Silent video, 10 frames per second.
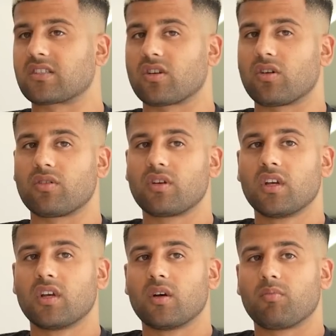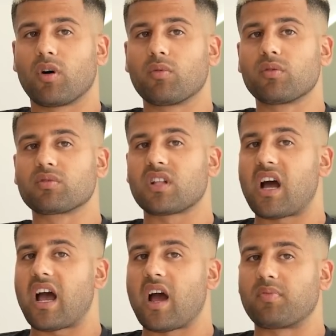So, but we was
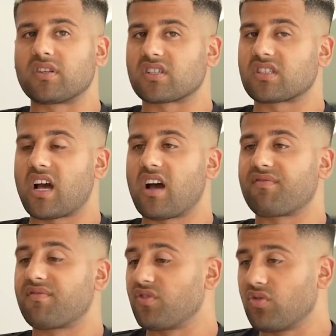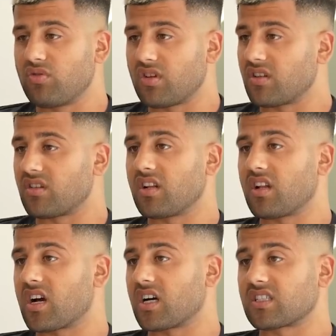like happy just to have food and
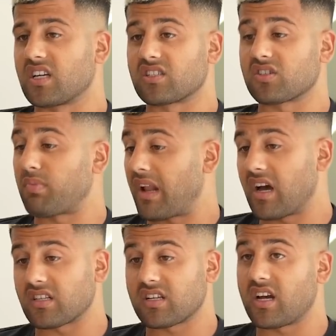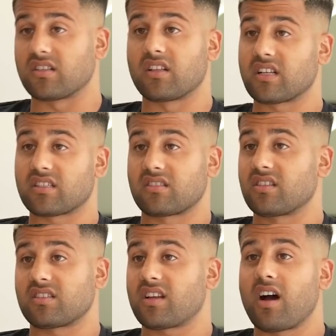like I said, just play outside.
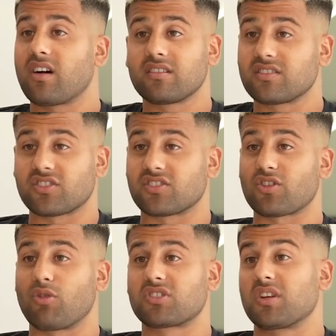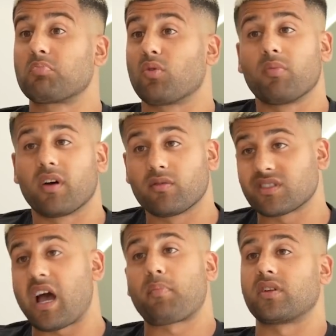That's how it's just so simple, but it was
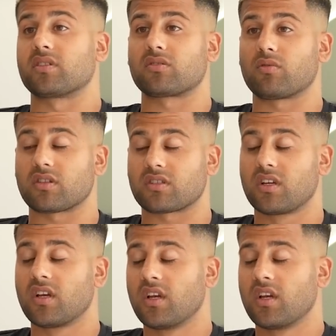happiness to us.